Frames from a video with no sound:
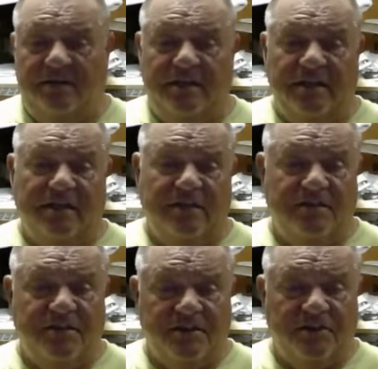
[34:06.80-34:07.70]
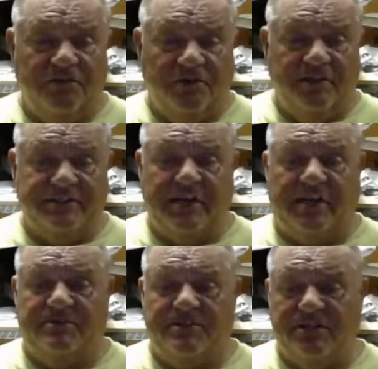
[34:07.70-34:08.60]
and thinner for the
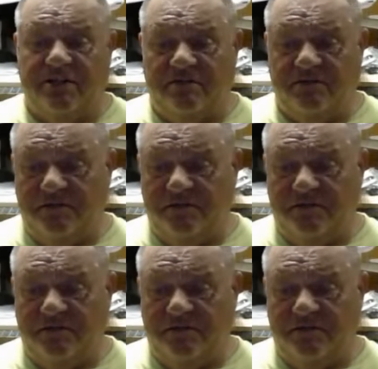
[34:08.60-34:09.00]
top shelf.